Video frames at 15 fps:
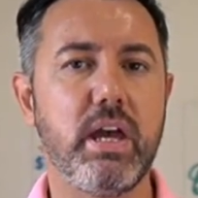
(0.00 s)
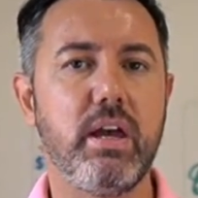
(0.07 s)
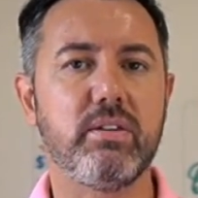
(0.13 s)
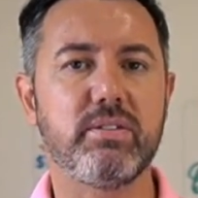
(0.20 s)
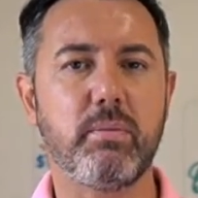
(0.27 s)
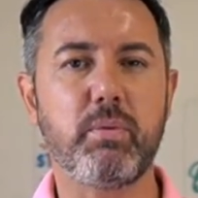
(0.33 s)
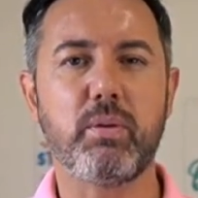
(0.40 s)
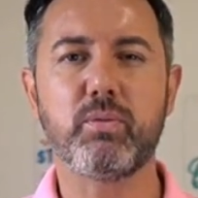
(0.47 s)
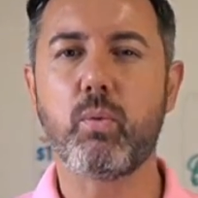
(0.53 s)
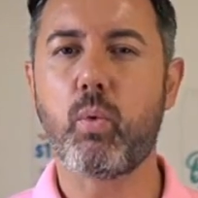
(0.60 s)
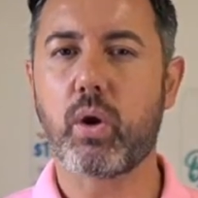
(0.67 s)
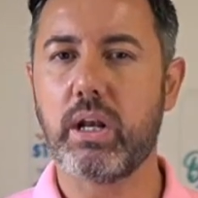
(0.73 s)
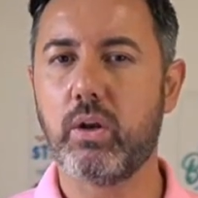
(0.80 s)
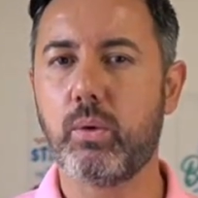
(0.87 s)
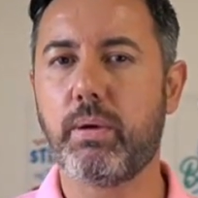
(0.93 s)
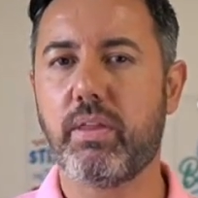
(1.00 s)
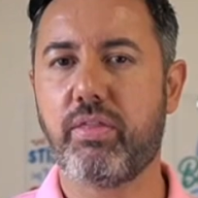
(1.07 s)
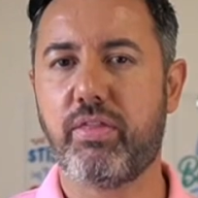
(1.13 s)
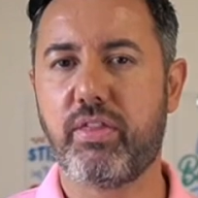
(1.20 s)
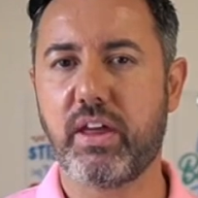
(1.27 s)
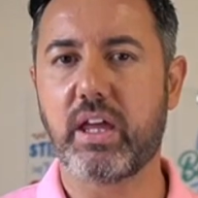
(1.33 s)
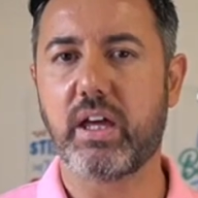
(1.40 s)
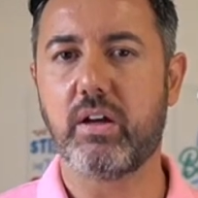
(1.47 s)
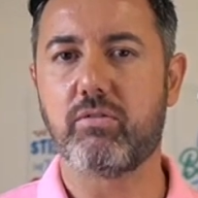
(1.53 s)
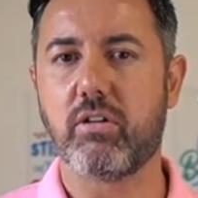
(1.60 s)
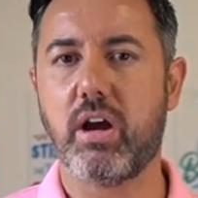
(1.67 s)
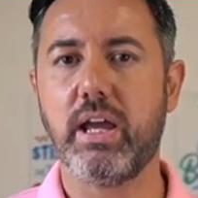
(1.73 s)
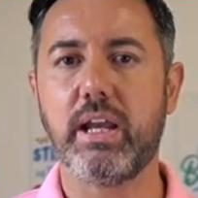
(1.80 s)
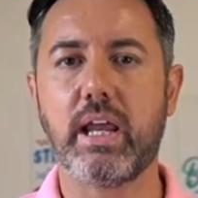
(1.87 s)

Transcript: sometimes we want a little bit thicker, right?